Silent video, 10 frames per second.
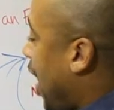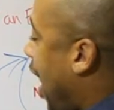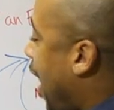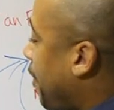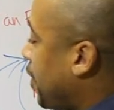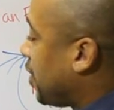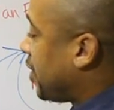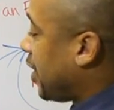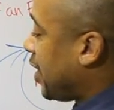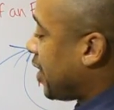happens
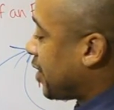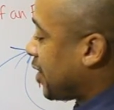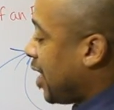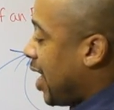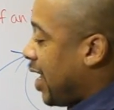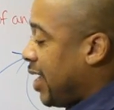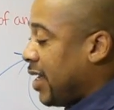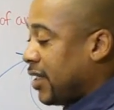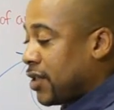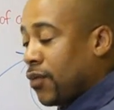is
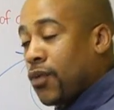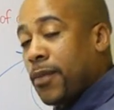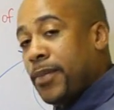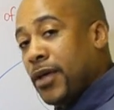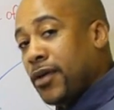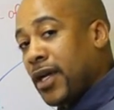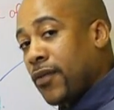is we're building